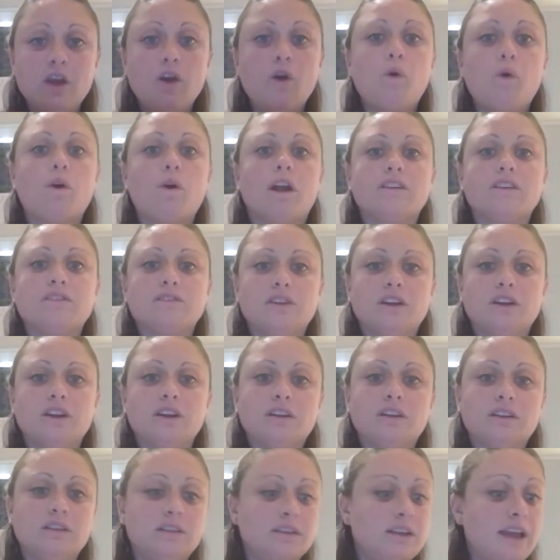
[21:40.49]
or a
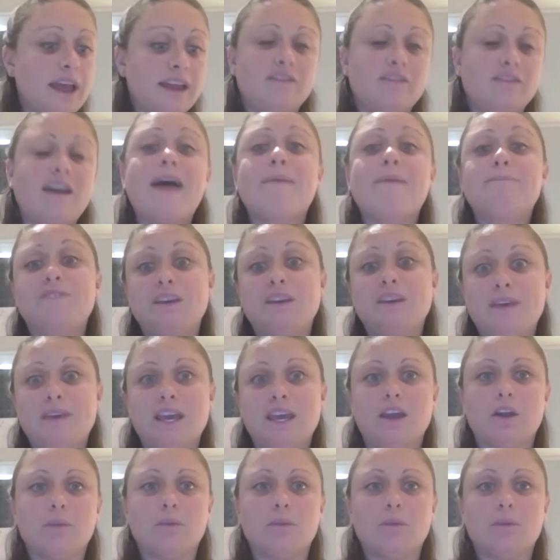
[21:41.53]
certain kind of MVP,